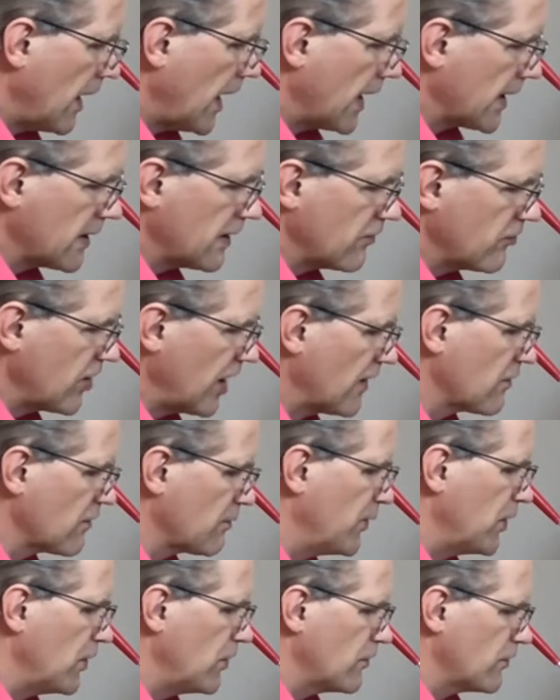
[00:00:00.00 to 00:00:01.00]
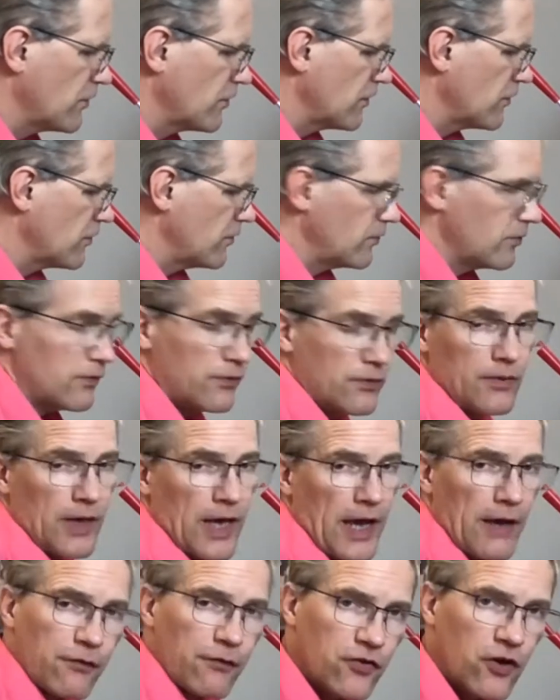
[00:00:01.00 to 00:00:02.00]
I can transpose it to
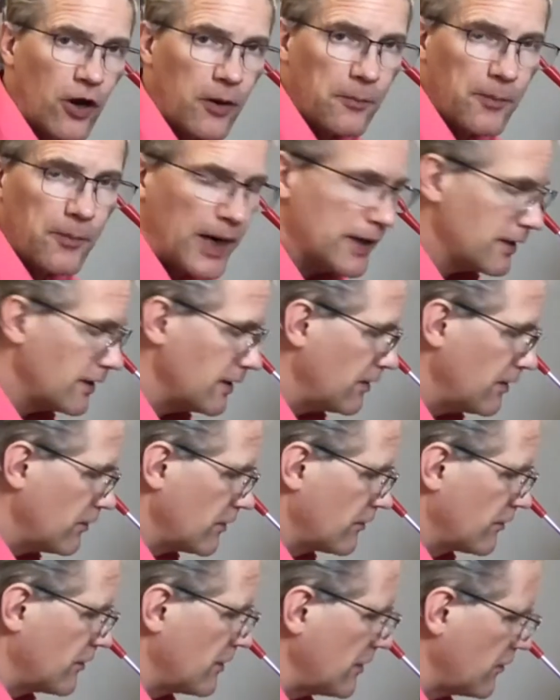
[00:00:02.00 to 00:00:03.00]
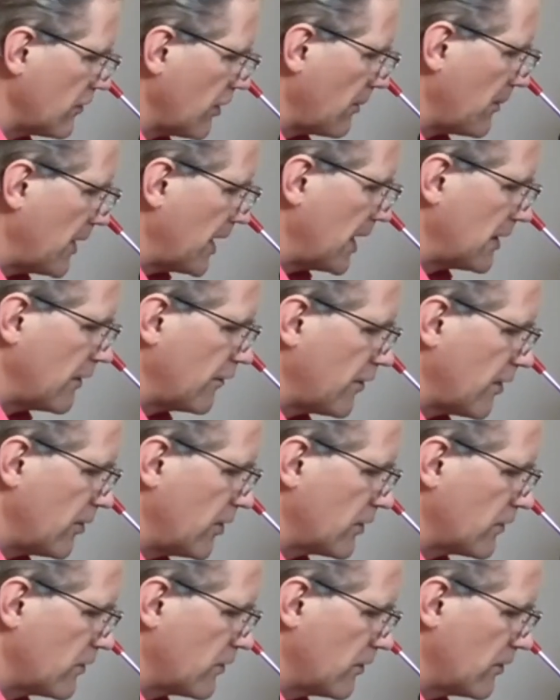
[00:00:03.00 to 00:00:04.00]
F sharp minor or C sharp minor if I
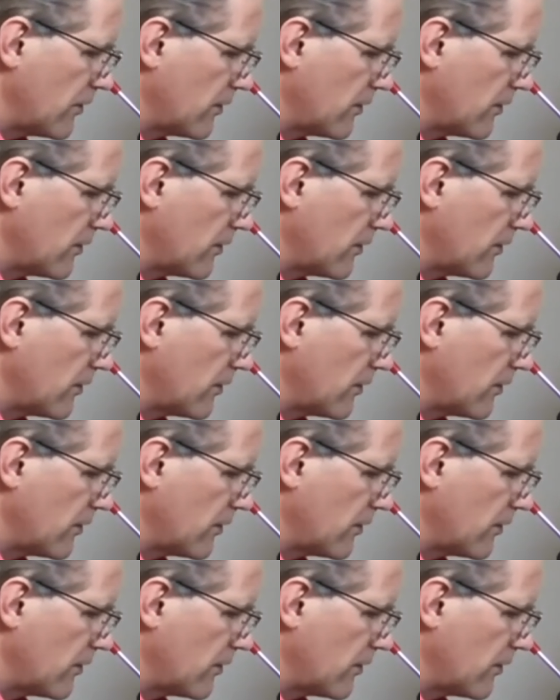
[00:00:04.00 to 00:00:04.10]
want to.